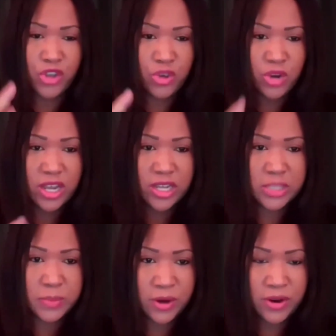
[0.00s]
For you to
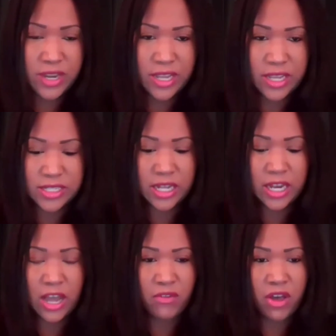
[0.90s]
experience
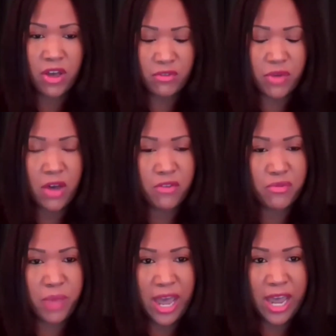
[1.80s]
the level
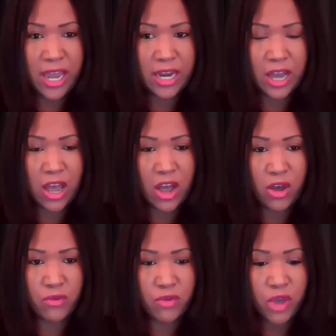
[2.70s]
of pain
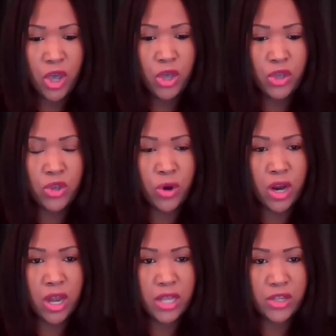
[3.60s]
of
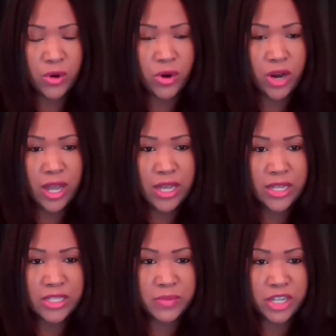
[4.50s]
your
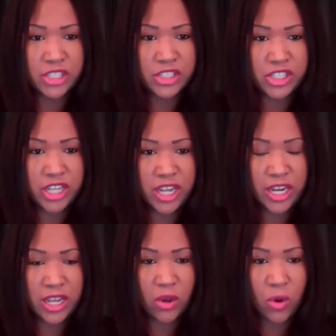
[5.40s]
husband
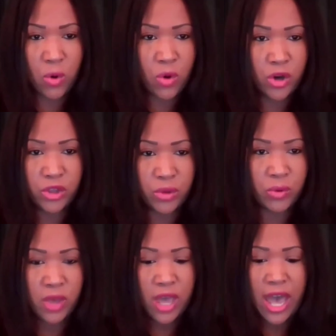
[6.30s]
cheating on you,